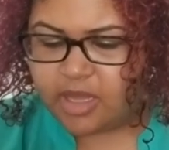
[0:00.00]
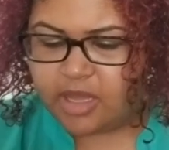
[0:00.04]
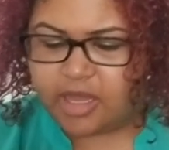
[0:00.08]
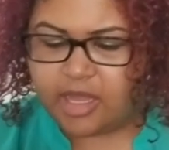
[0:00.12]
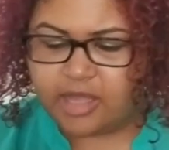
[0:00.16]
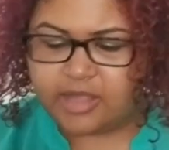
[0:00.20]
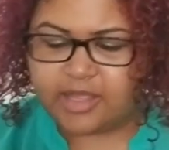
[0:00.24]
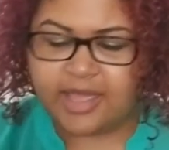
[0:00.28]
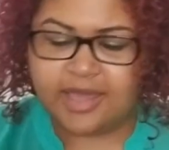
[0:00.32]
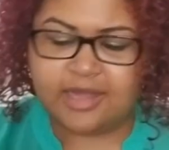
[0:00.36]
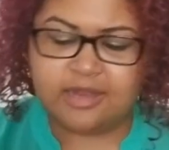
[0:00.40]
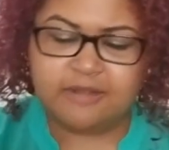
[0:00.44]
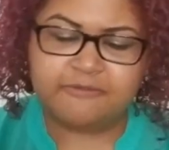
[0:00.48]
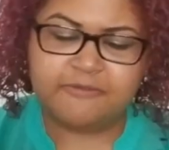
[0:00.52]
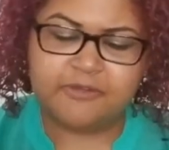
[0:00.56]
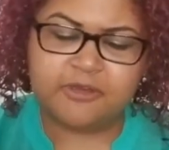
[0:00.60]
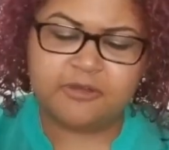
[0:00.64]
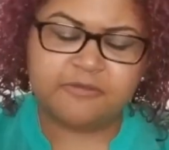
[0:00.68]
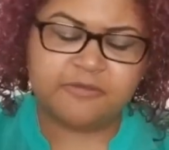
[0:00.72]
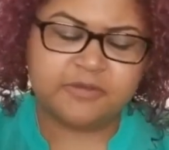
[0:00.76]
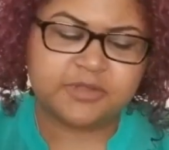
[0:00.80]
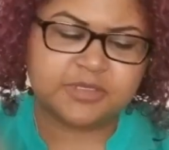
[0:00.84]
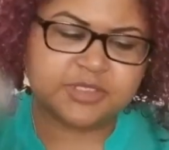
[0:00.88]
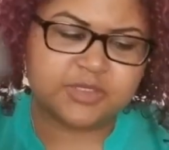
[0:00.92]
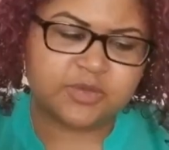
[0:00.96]
I kind of feel
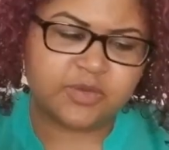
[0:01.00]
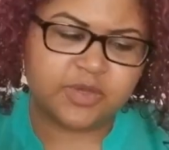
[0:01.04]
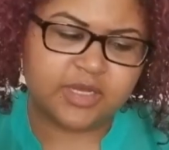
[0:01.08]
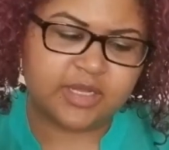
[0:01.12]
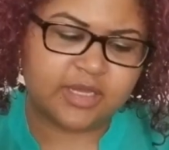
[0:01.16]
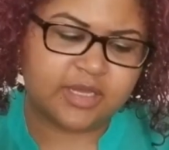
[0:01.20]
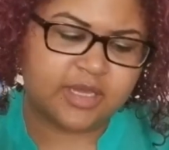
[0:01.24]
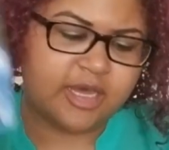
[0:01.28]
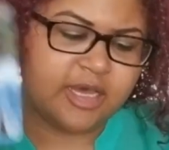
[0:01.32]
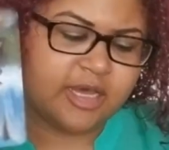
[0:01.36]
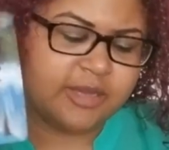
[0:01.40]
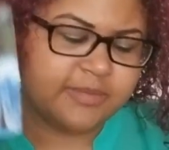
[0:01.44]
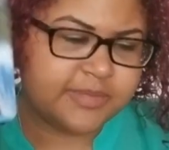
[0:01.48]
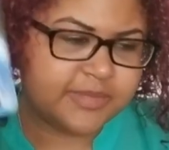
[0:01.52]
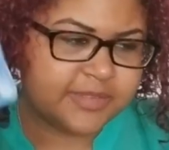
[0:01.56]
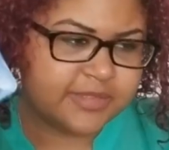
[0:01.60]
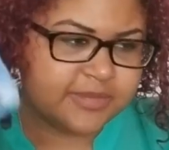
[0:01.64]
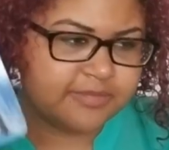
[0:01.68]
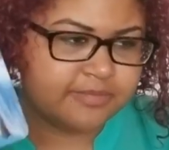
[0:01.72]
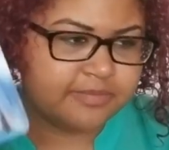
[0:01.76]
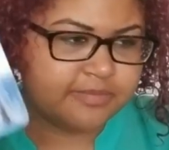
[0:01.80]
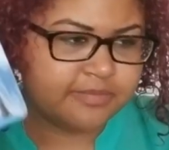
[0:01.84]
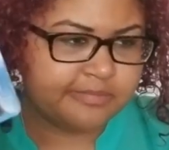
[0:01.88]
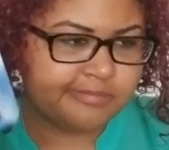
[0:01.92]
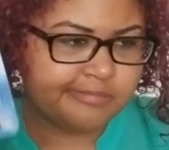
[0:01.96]
for this Queen of
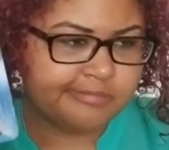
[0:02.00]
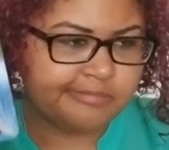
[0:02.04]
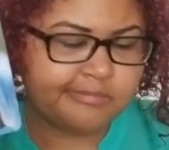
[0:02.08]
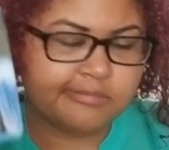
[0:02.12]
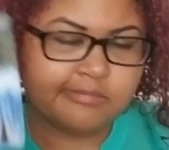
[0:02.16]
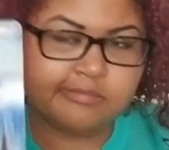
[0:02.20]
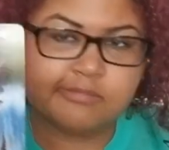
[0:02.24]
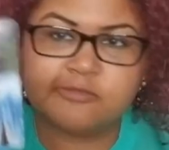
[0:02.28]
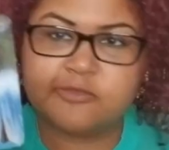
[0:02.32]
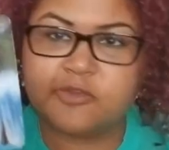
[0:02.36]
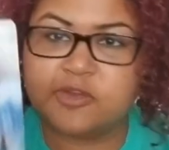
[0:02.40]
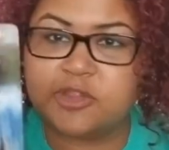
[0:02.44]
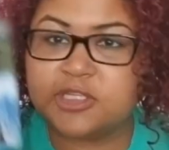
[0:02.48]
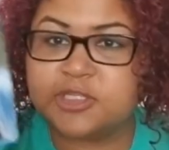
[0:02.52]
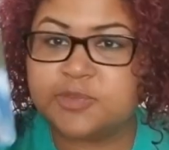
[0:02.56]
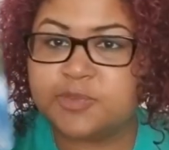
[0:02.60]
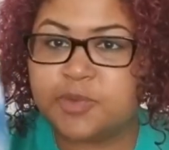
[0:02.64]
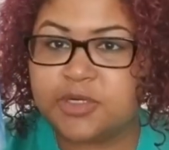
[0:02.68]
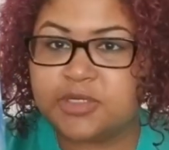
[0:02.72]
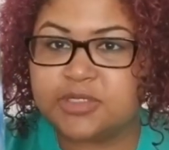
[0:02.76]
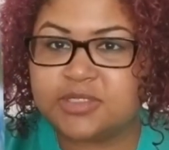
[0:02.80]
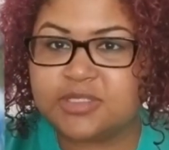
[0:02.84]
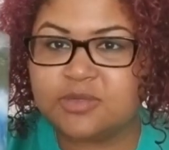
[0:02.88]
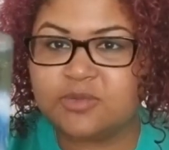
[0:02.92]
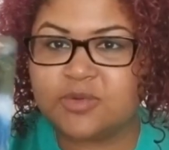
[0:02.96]
Cups. For this
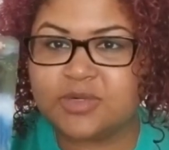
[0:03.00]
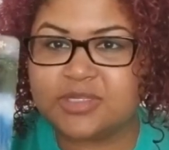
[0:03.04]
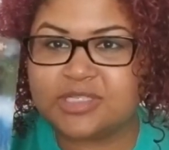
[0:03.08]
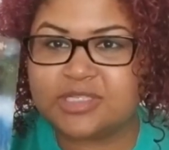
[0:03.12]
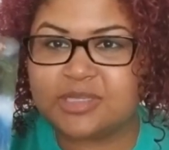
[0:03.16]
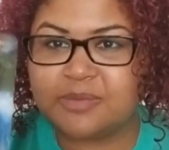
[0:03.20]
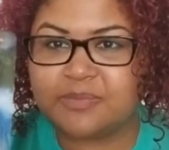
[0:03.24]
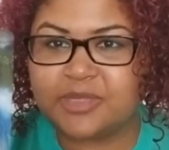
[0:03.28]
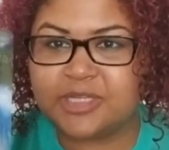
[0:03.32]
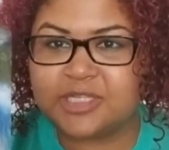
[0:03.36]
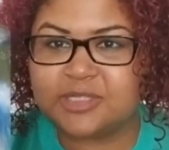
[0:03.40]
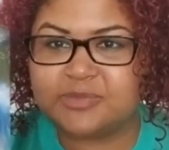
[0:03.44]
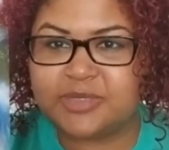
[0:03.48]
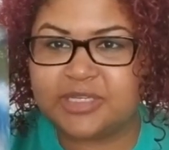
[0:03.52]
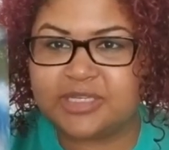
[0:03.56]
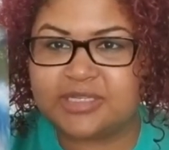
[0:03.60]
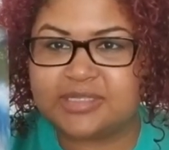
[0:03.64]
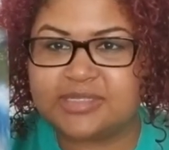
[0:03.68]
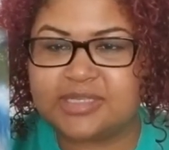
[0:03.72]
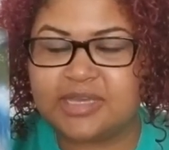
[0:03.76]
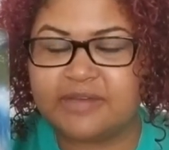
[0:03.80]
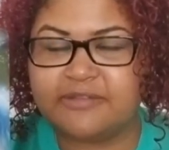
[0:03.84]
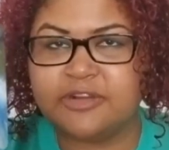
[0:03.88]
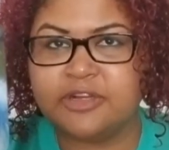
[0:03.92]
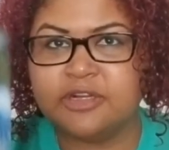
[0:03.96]
person where something's being
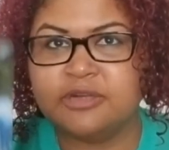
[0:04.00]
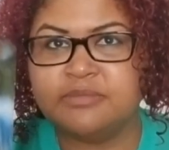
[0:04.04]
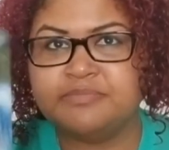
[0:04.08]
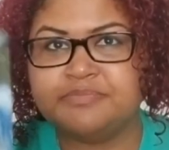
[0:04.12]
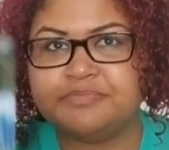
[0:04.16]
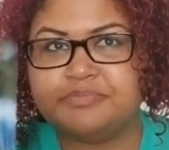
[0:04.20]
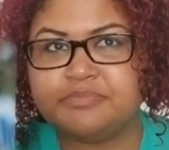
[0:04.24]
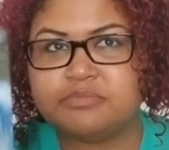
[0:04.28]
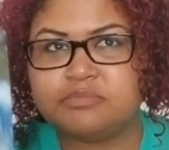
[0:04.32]
severed,